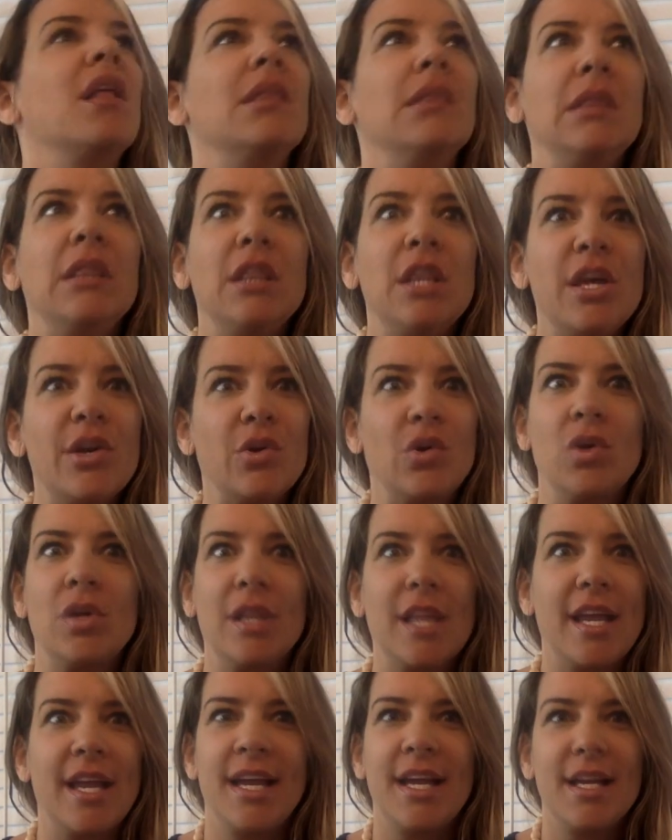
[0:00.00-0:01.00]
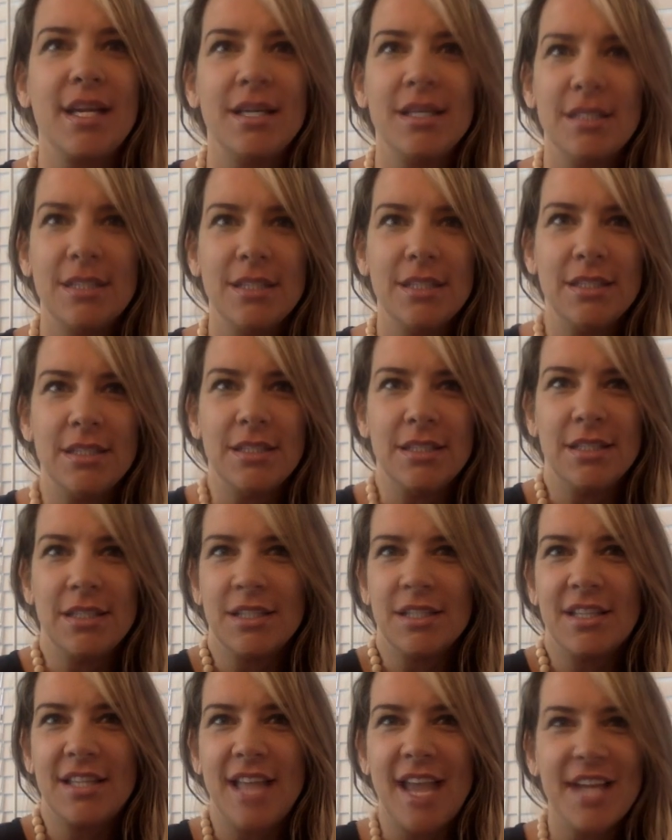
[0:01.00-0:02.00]
literally,
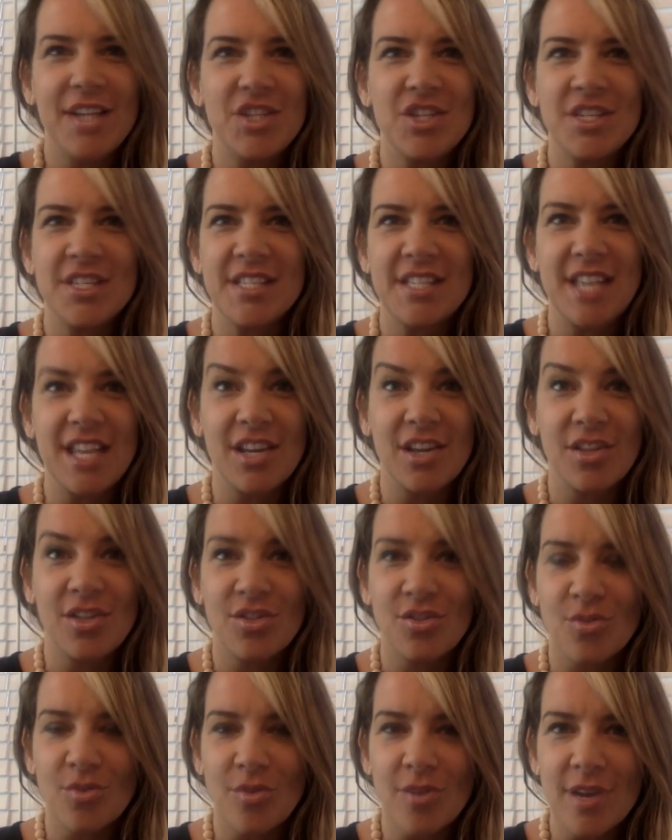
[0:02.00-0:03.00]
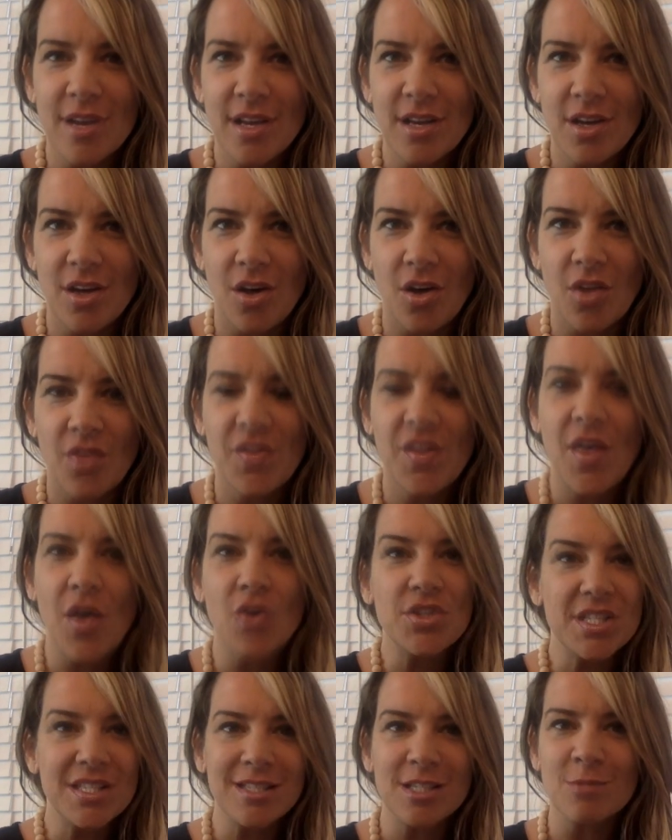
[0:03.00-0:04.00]
they just get a thrill.
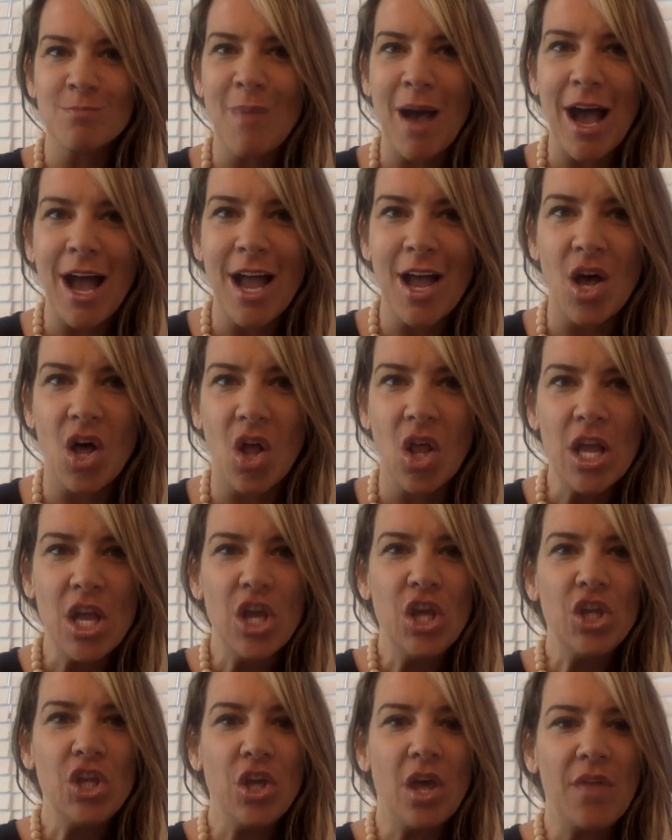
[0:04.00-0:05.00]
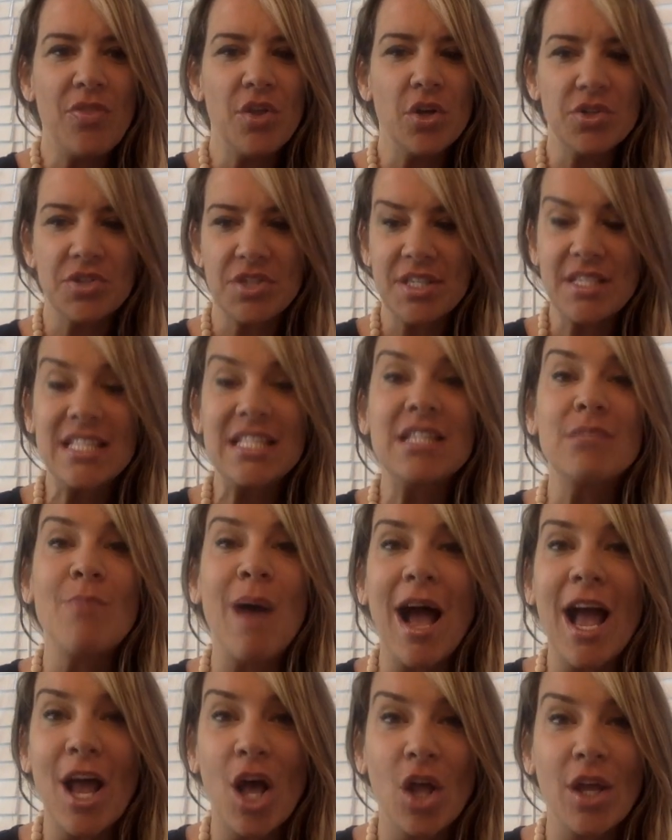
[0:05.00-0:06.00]
They'll smile. There's a
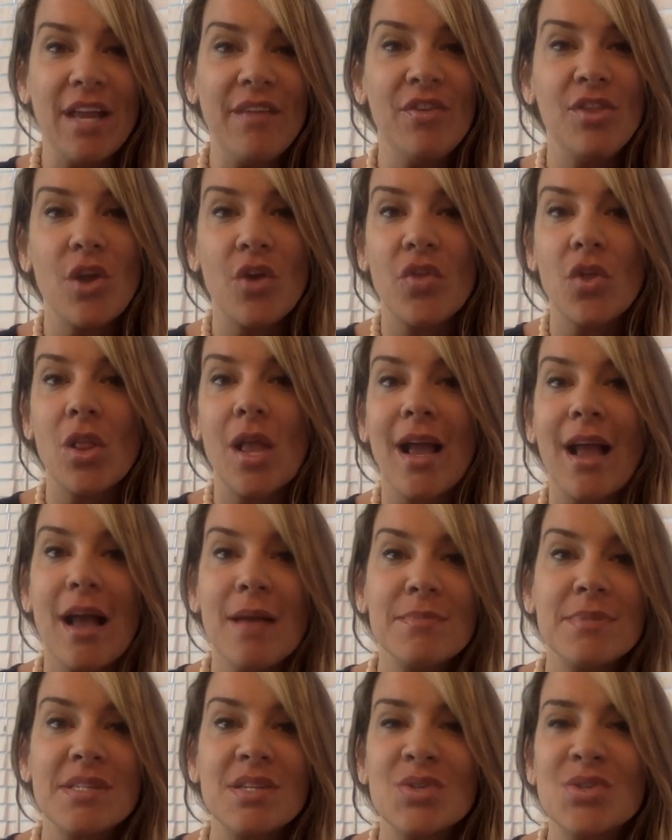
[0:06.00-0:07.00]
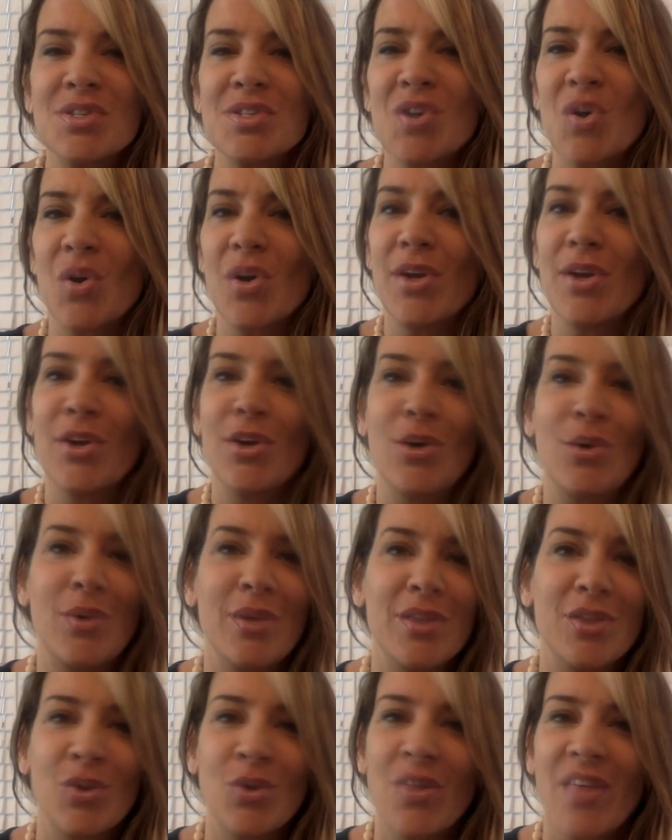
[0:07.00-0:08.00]
smile, even though they're like, I'm so sorry you're
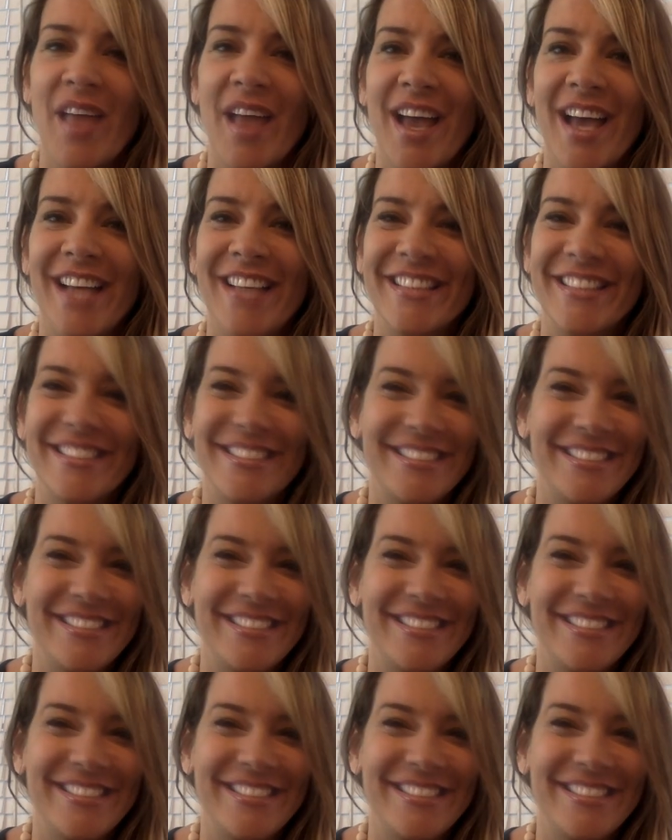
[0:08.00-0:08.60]
going through that.